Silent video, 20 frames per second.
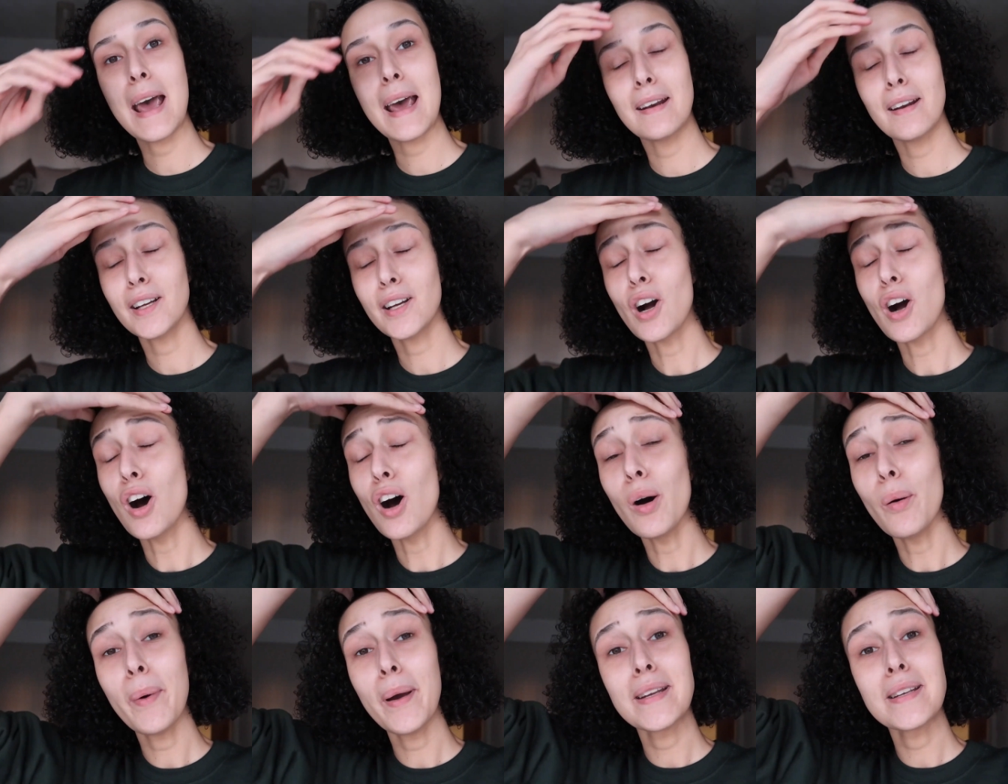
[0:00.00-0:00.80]
and I
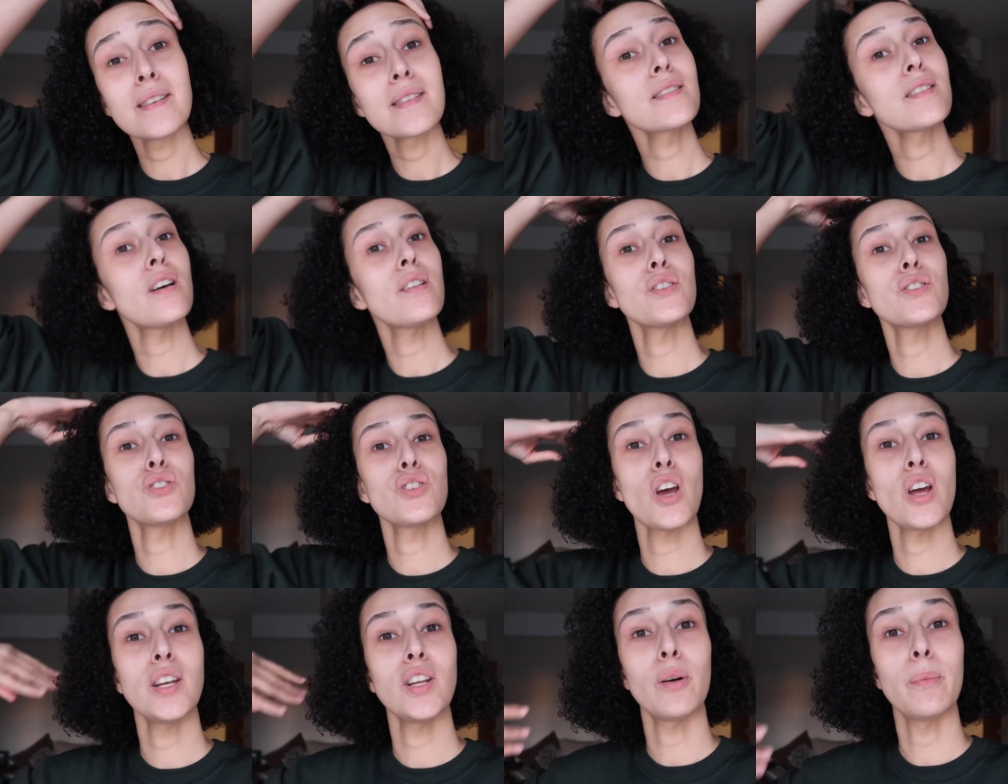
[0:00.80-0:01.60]
can't wait to start this
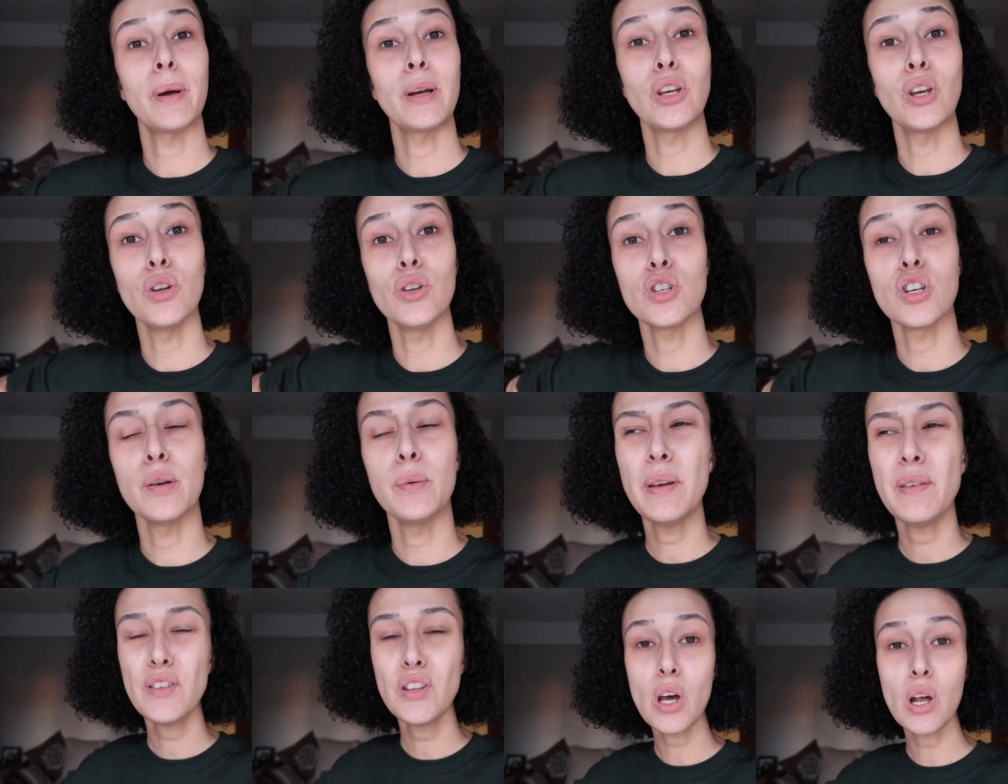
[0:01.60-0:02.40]
journey on my
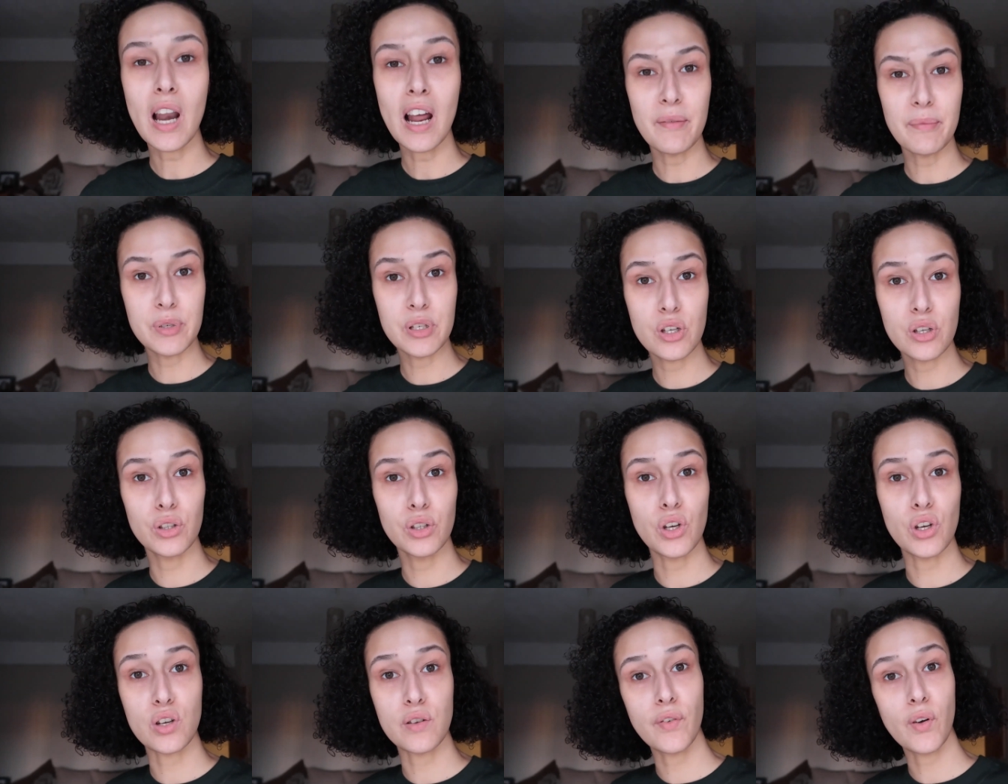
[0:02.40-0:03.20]
YouTube even though like I've been doing
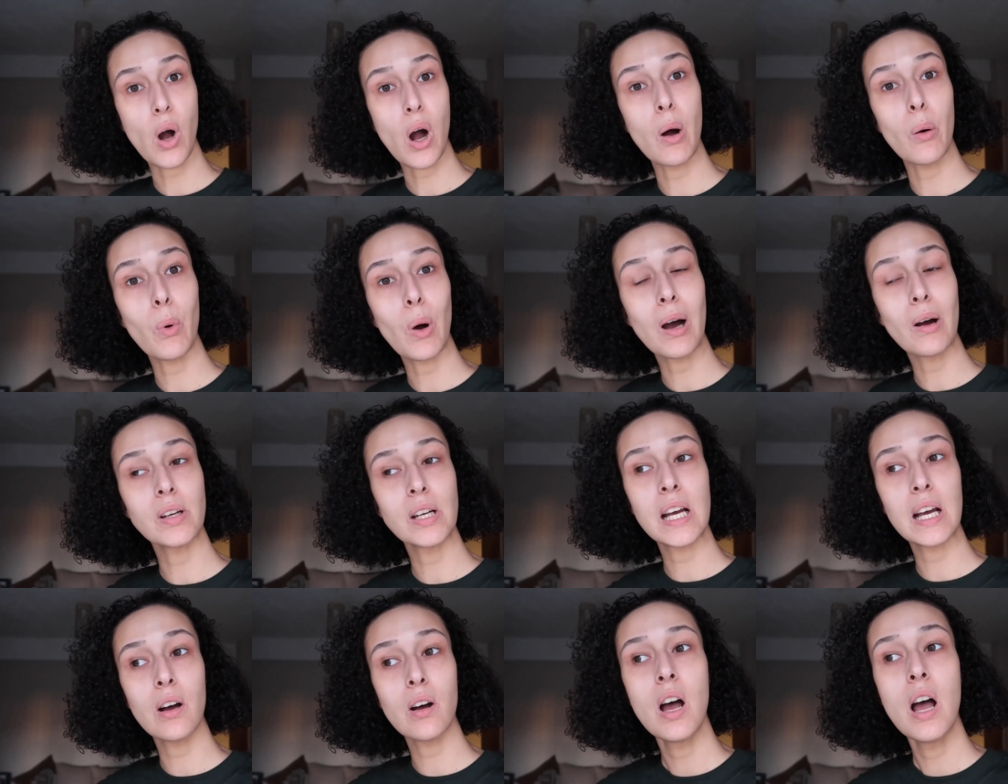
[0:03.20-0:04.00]
YouTube for quite a while
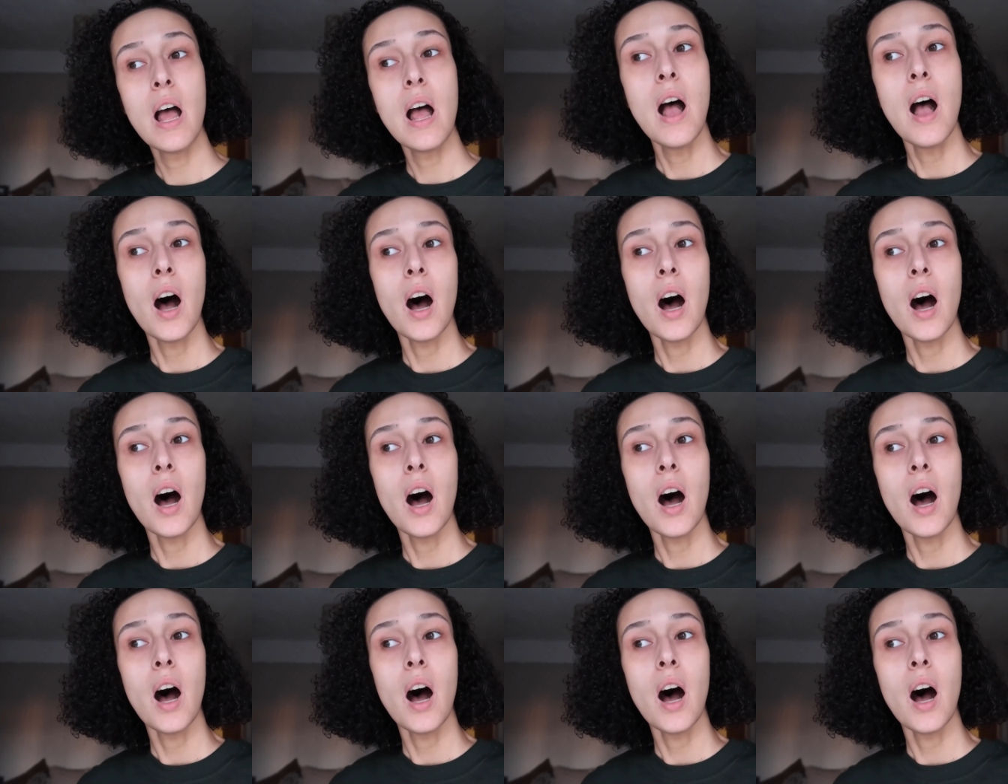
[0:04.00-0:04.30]
now